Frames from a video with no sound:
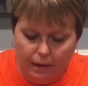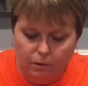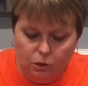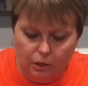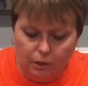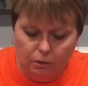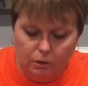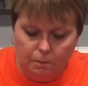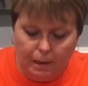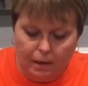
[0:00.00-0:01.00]
usually
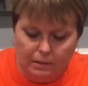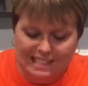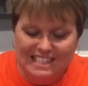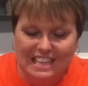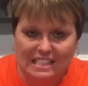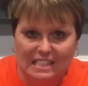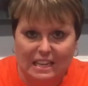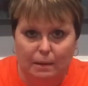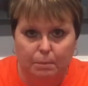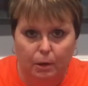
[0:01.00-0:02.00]
use about
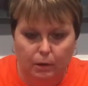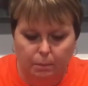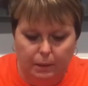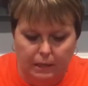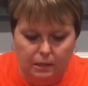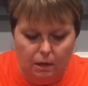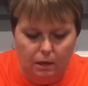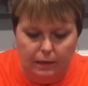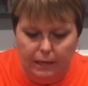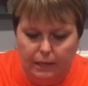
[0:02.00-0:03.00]
16 pony beads
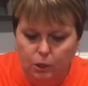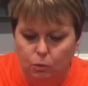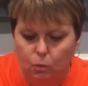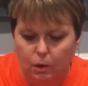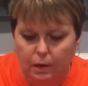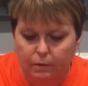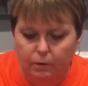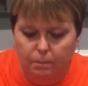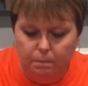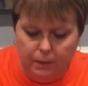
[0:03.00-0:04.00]
on each one of
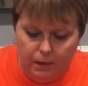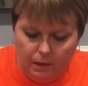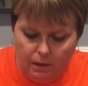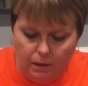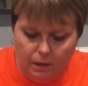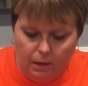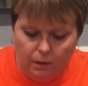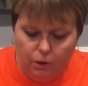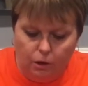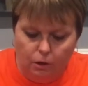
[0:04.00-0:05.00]
them.
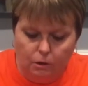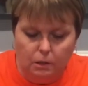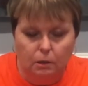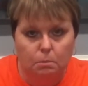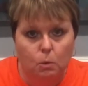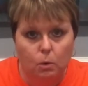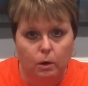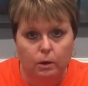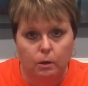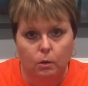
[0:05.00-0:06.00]
You can use a little
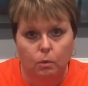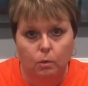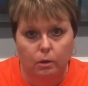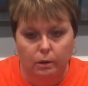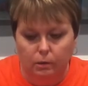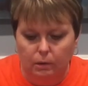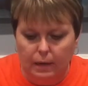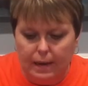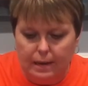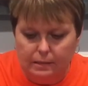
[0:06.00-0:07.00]
more or a little
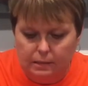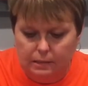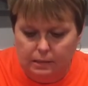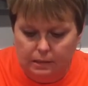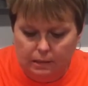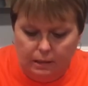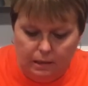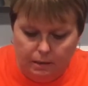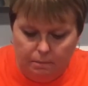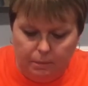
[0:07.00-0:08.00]
less,
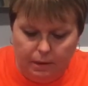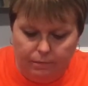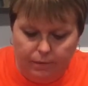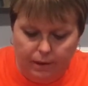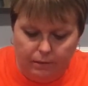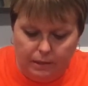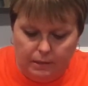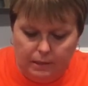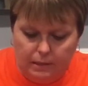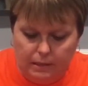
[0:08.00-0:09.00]
but I've found that
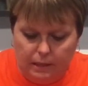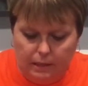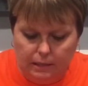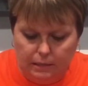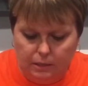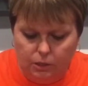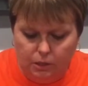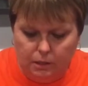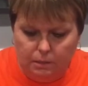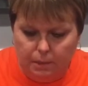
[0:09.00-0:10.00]
16 is
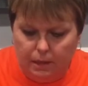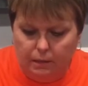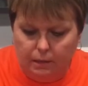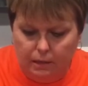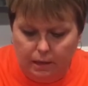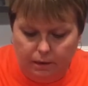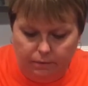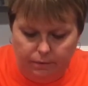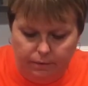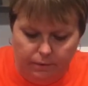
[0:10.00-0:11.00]
just about
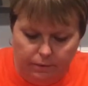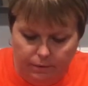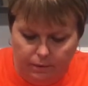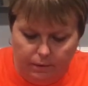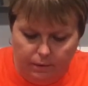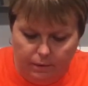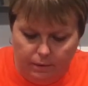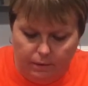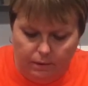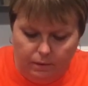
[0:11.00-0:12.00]
enough
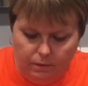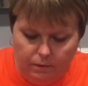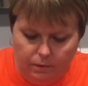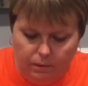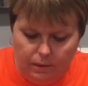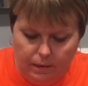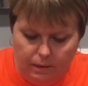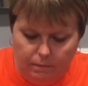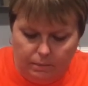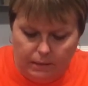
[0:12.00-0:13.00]
to
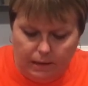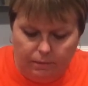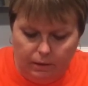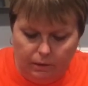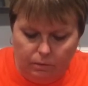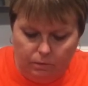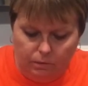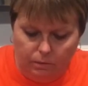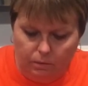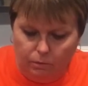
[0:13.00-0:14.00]
save a little
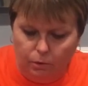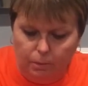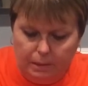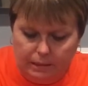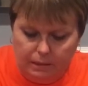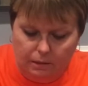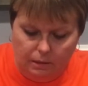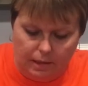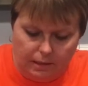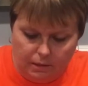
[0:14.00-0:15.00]
room at
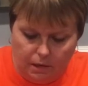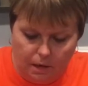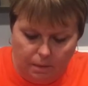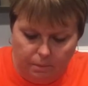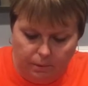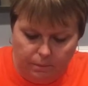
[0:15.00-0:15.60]
the top.